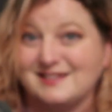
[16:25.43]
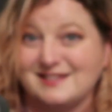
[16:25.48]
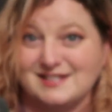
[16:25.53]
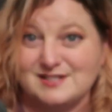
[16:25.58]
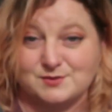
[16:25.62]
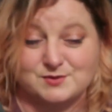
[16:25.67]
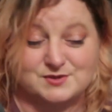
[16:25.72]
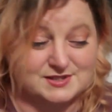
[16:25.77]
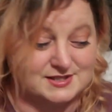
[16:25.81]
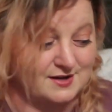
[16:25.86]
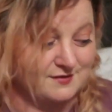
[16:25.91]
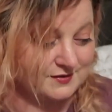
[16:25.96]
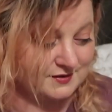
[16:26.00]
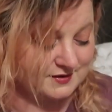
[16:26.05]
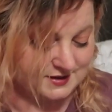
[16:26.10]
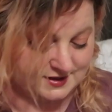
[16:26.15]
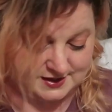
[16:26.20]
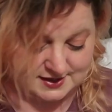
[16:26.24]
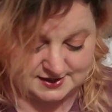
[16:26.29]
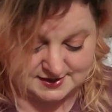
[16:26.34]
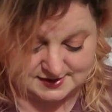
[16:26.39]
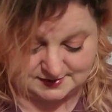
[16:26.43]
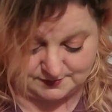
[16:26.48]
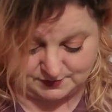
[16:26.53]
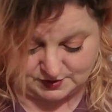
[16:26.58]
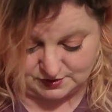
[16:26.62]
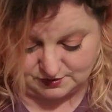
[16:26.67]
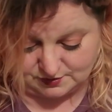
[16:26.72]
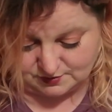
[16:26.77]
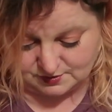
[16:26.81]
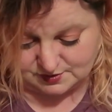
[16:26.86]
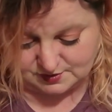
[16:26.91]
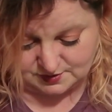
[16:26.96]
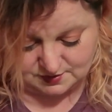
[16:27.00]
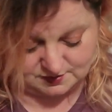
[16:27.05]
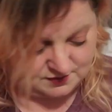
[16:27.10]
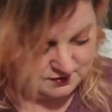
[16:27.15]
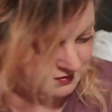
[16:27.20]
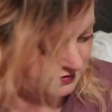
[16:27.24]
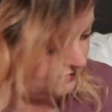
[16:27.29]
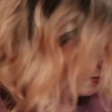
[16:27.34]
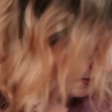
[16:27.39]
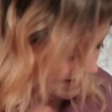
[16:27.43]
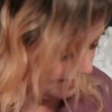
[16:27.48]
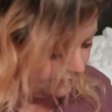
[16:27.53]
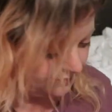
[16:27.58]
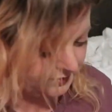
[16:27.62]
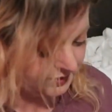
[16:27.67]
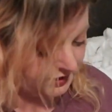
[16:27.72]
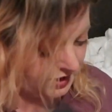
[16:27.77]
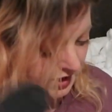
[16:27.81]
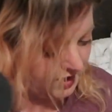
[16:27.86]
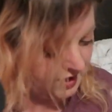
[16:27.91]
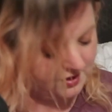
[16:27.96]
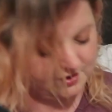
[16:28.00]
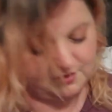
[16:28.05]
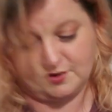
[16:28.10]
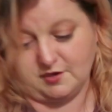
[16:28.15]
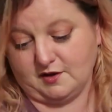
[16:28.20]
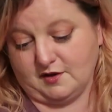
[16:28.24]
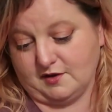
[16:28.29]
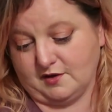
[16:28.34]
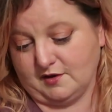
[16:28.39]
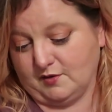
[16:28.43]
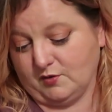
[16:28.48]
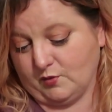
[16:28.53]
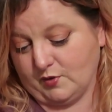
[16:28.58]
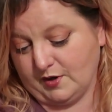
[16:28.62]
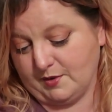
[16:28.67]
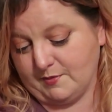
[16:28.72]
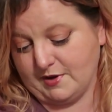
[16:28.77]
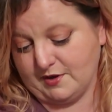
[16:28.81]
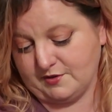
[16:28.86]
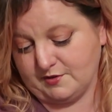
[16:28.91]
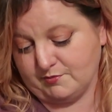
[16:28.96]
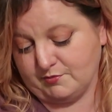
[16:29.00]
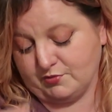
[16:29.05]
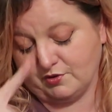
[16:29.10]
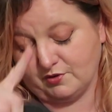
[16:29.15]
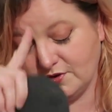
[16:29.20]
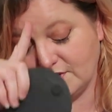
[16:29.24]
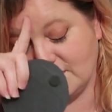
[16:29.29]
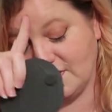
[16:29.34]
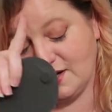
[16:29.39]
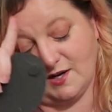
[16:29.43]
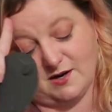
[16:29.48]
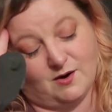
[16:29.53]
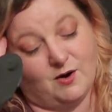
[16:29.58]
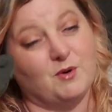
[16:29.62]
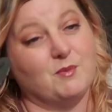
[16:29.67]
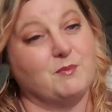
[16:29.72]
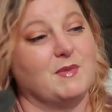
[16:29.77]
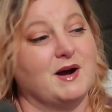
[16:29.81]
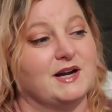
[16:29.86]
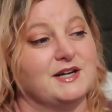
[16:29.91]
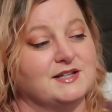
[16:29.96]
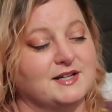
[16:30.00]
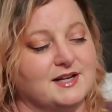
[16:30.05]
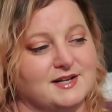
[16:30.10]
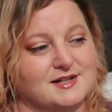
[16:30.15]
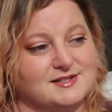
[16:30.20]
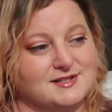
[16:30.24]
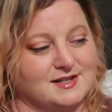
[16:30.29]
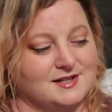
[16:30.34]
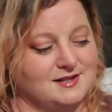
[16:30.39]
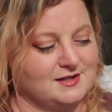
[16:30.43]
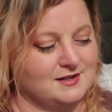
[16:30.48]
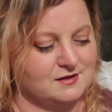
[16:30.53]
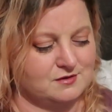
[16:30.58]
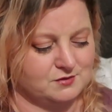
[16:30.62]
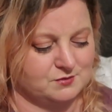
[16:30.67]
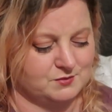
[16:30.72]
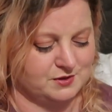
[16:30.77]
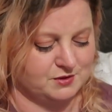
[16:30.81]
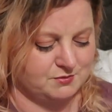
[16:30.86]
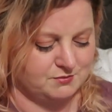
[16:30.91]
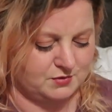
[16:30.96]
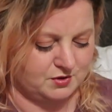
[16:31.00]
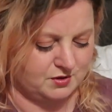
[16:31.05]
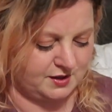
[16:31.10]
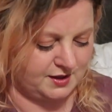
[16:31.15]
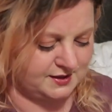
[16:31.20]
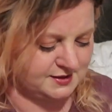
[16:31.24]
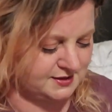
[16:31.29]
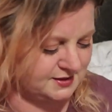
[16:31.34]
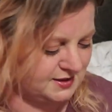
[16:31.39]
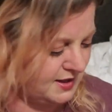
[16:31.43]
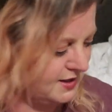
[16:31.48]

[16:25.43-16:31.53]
These will definitely get some use. I'll put the one about the book on my desk and the other one on Marty's